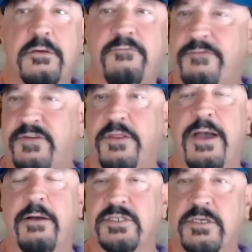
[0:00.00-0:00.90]

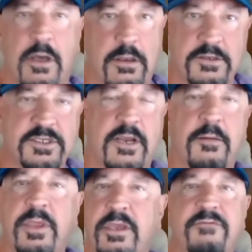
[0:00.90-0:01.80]
$50,000 on a $1.4
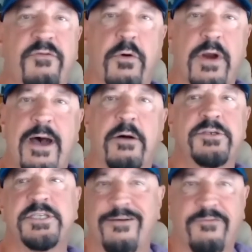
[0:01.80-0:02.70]
million
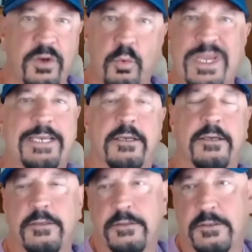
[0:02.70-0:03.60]
house every week.
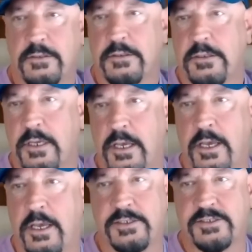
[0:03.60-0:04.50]

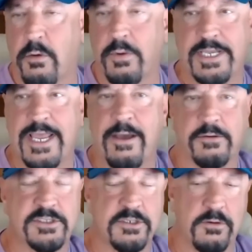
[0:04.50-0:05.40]
It's going down.
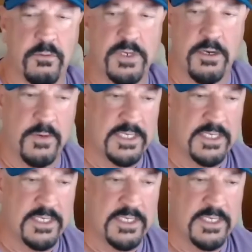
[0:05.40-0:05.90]
So, you know,